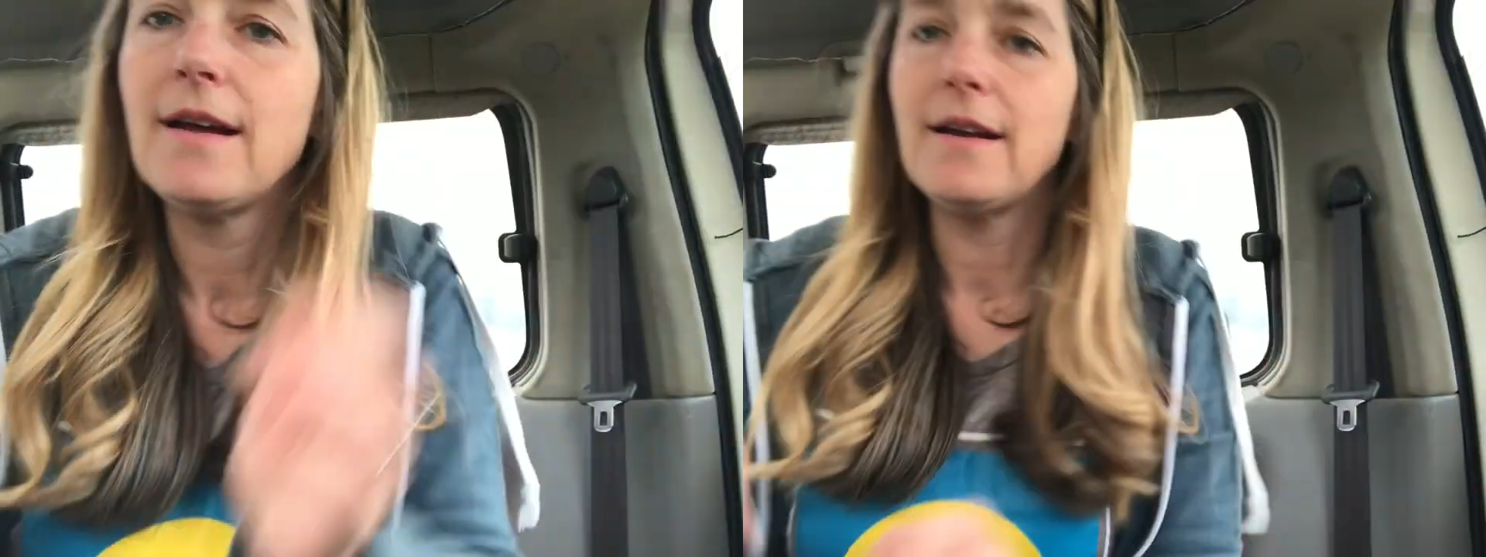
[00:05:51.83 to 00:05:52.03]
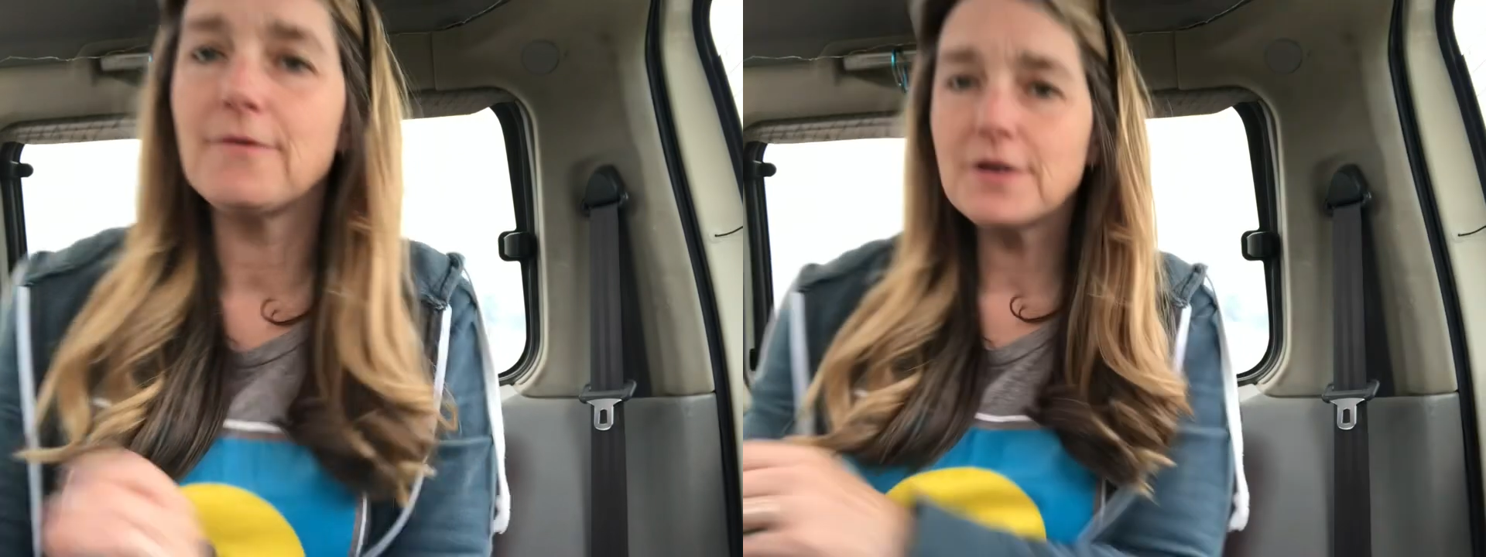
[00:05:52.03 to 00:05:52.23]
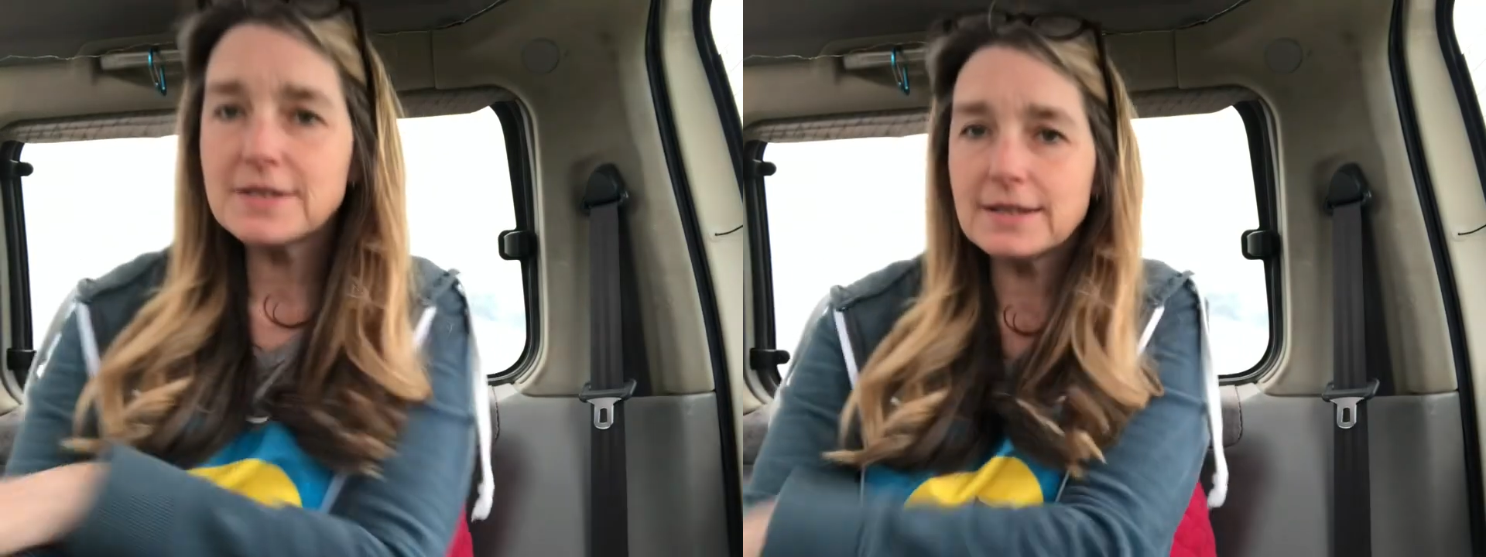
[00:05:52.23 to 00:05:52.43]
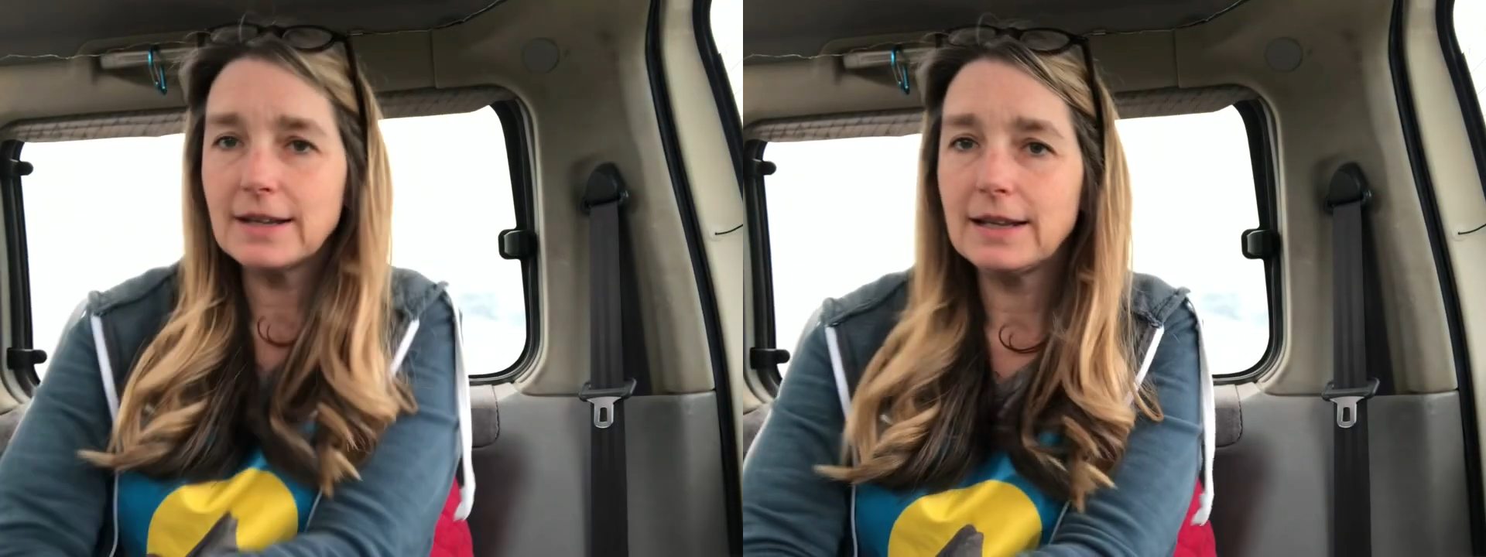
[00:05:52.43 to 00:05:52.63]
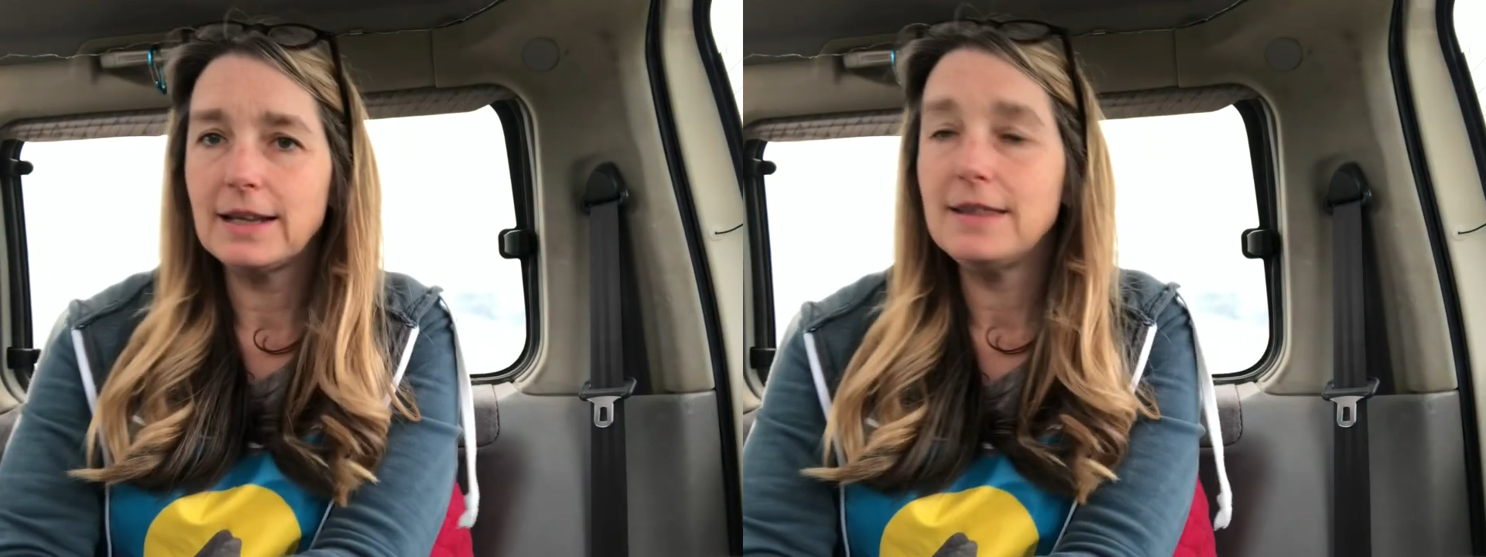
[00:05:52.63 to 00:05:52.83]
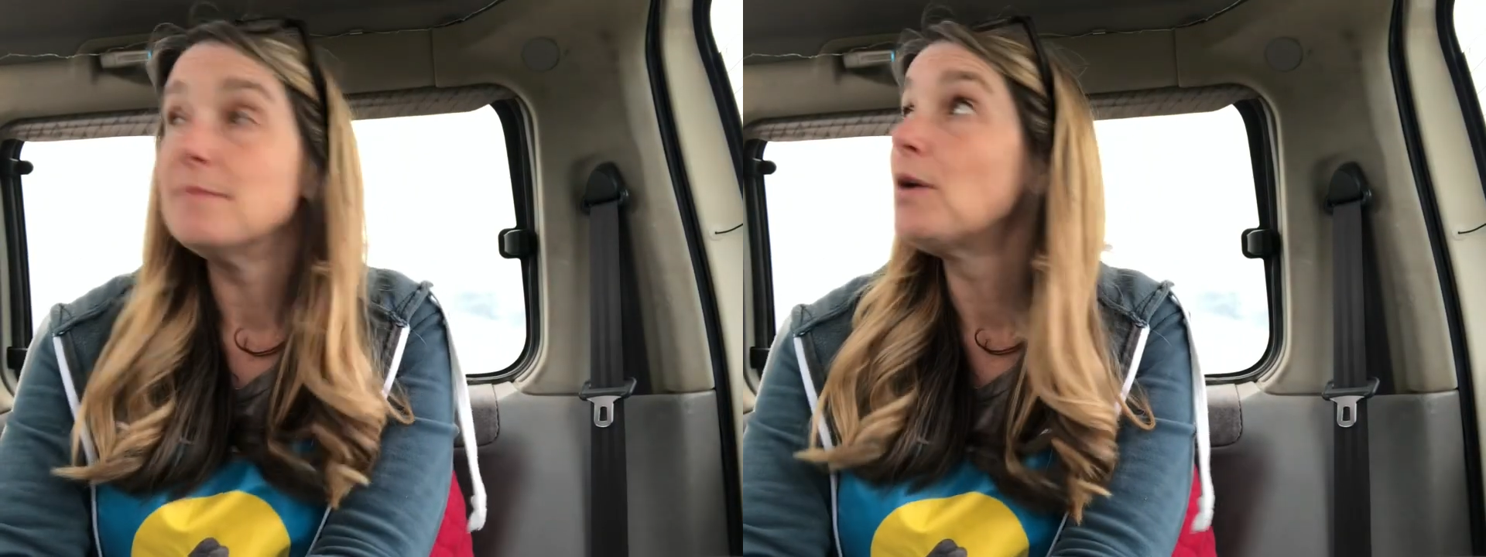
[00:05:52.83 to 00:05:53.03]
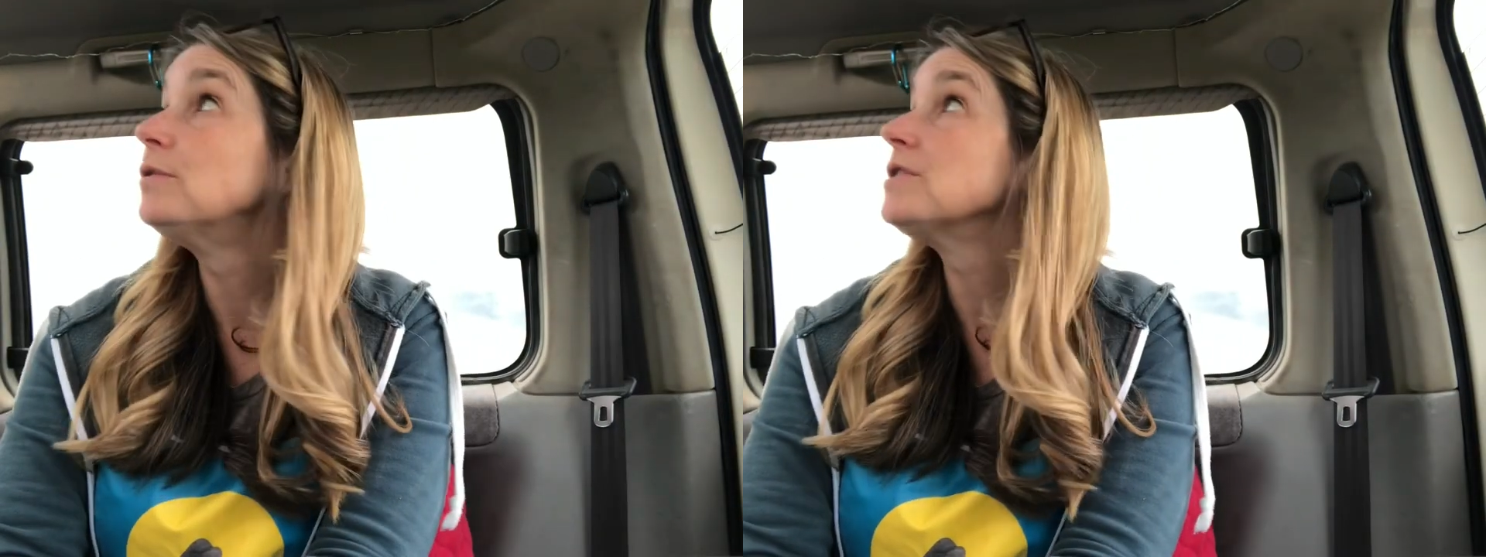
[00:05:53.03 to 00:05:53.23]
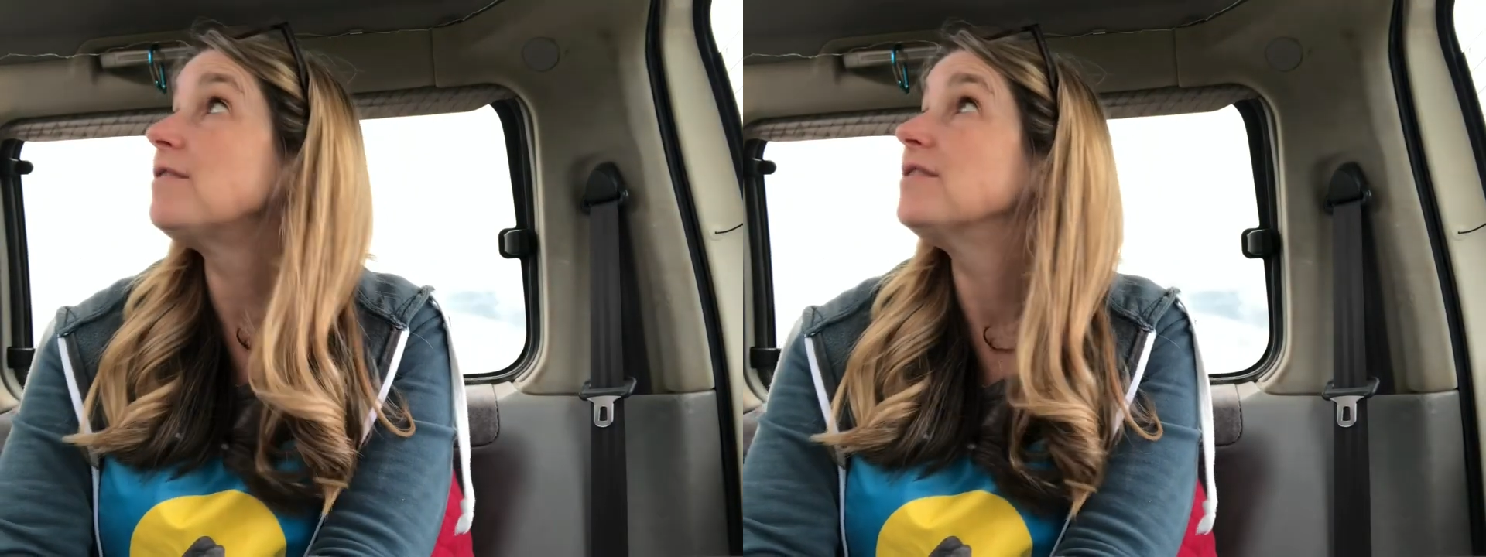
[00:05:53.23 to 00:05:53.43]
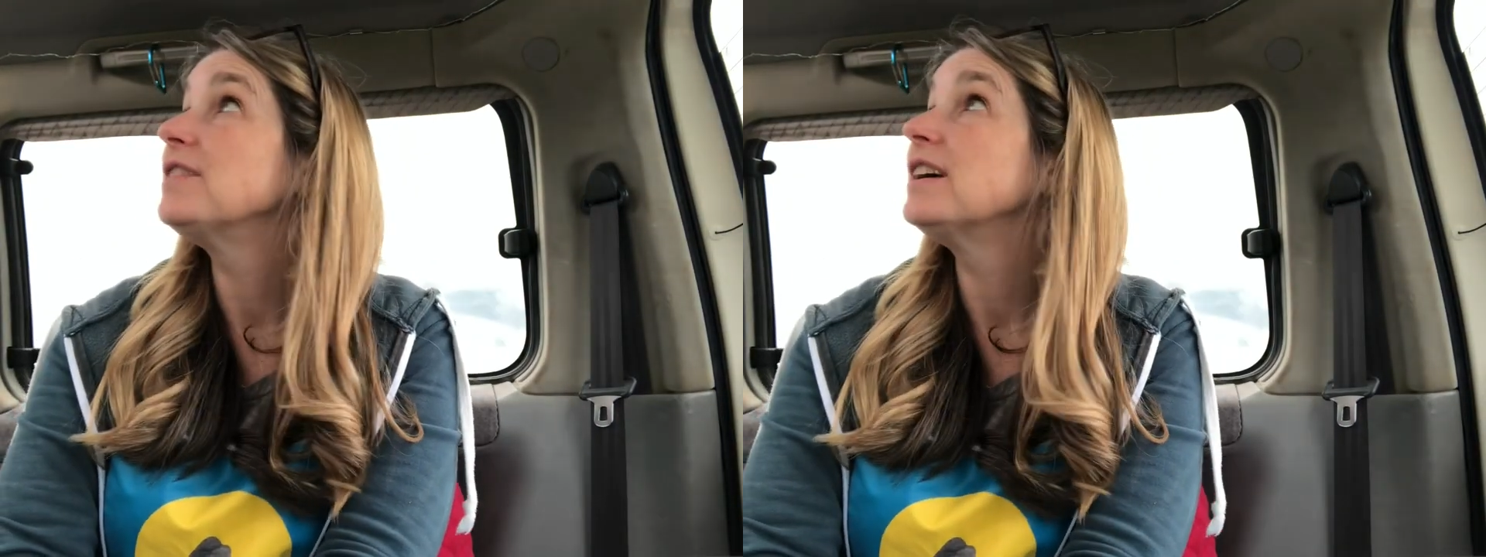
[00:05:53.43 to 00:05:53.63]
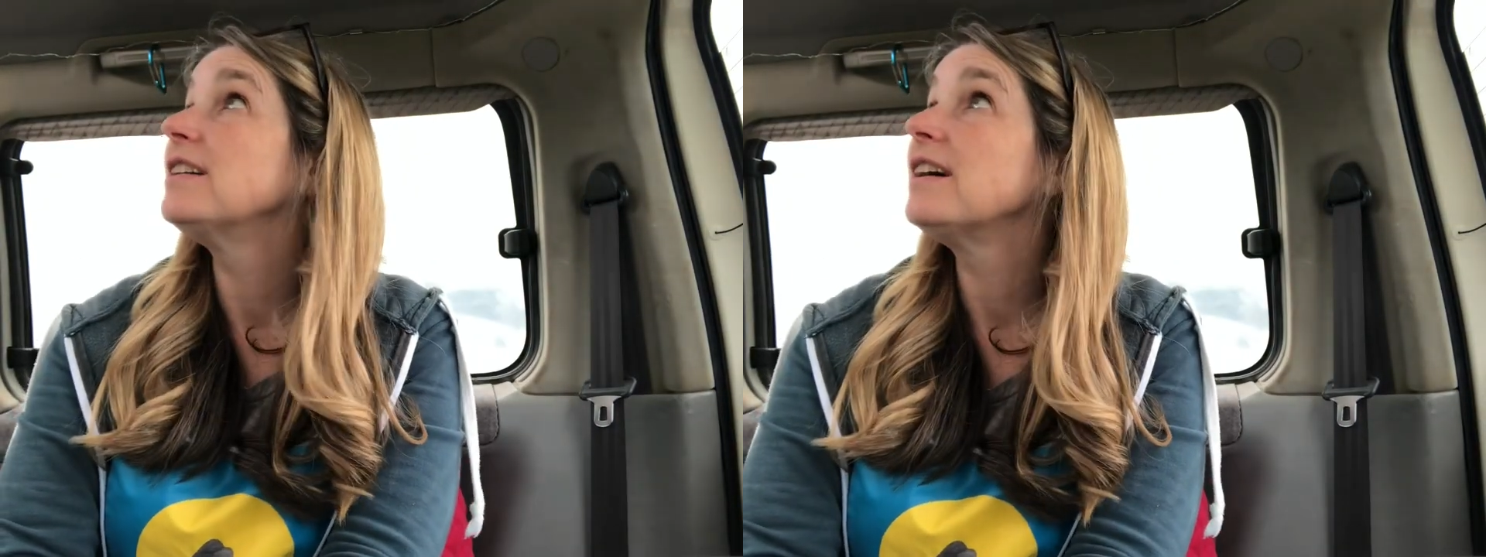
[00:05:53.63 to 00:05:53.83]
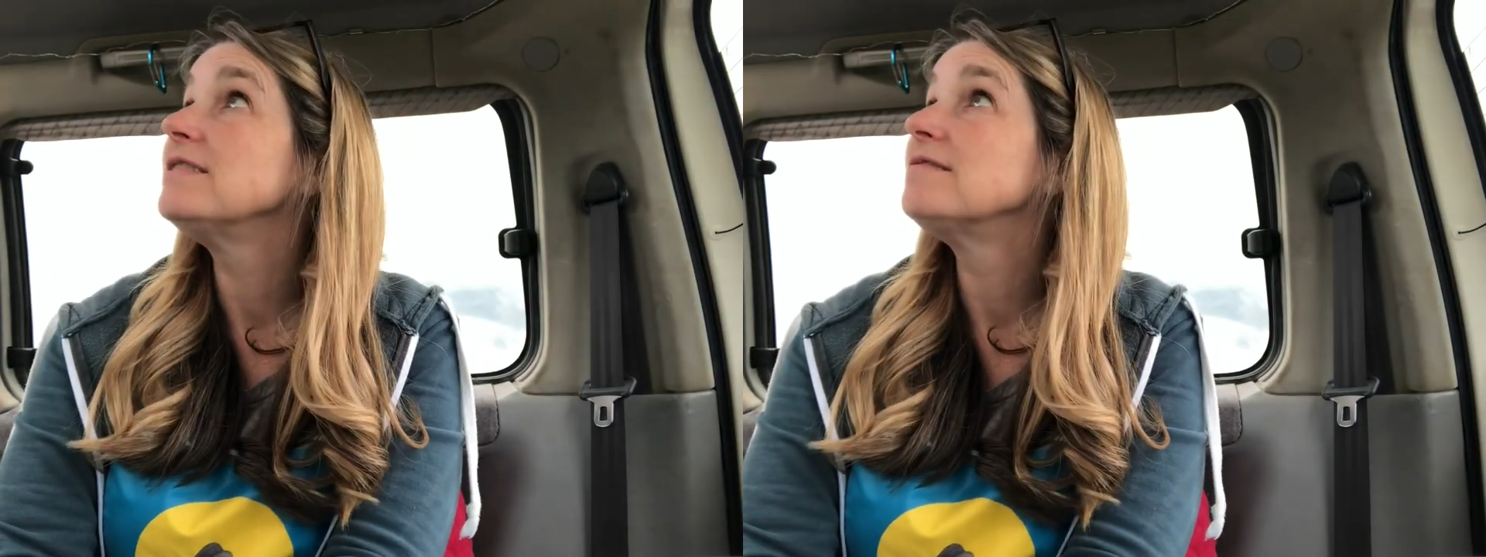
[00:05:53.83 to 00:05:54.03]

I've recently cleaned the mold off of it, and